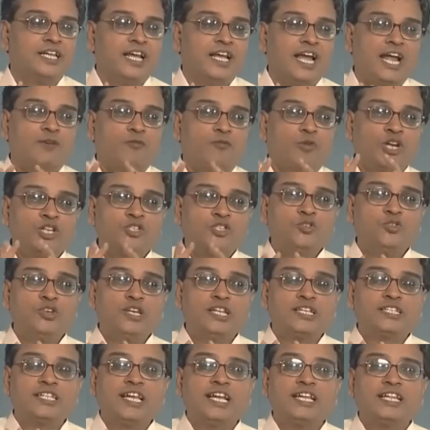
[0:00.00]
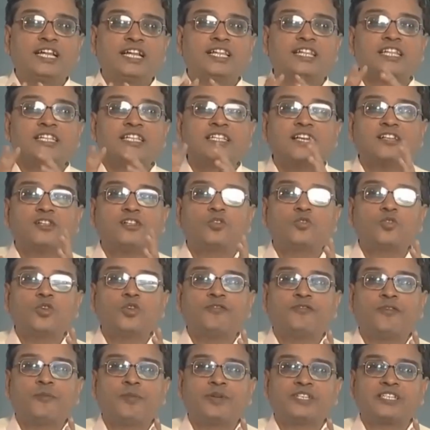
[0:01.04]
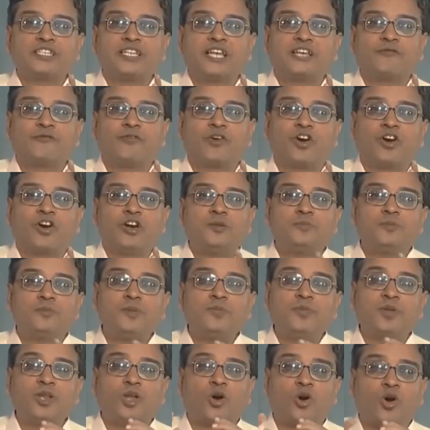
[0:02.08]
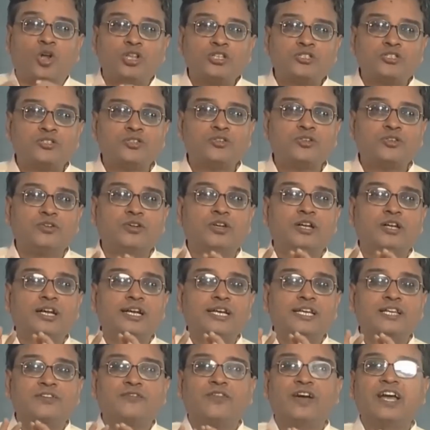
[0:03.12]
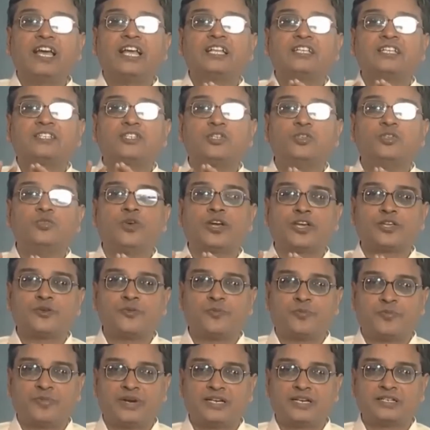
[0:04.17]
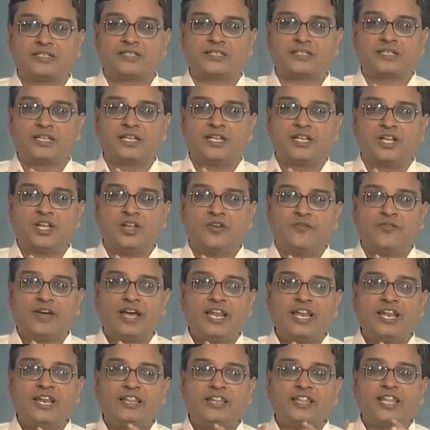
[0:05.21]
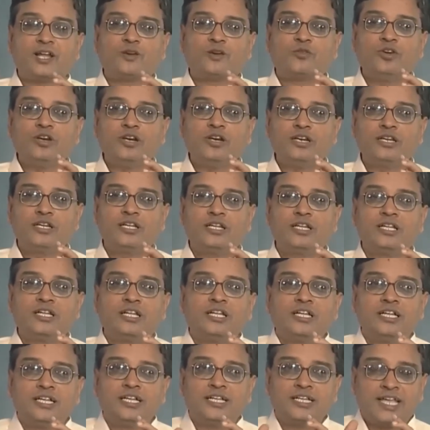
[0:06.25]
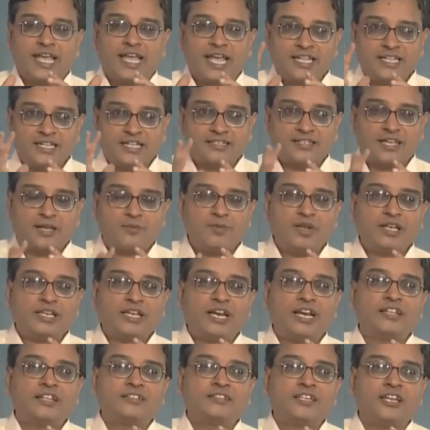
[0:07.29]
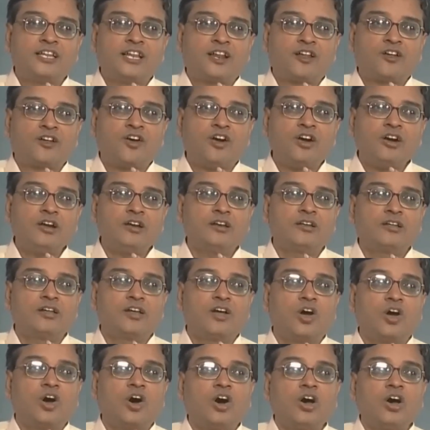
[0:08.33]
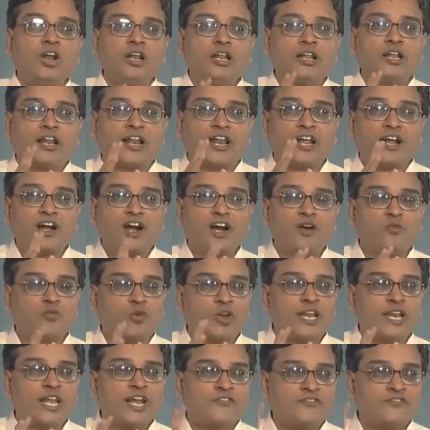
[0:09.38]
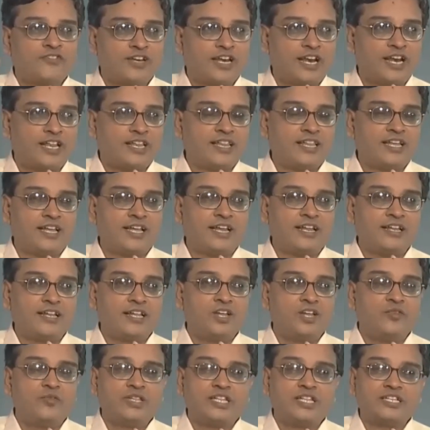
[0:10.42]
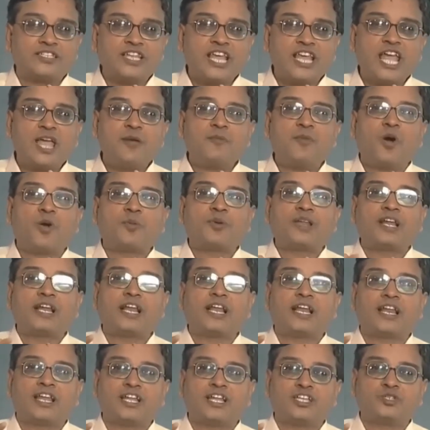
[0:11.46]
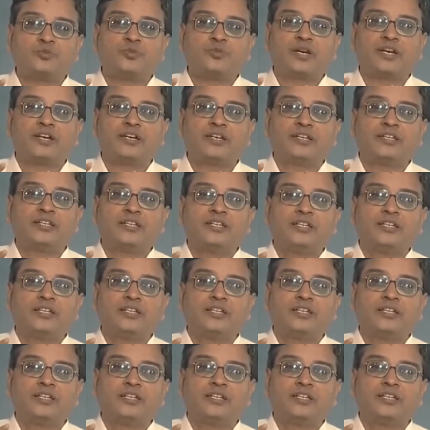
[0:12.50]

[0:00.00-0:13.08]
And once you decide that these are the two information I want, people also devise new equipments wherein they could either simultaneously record or record one after another with the same optical arrangement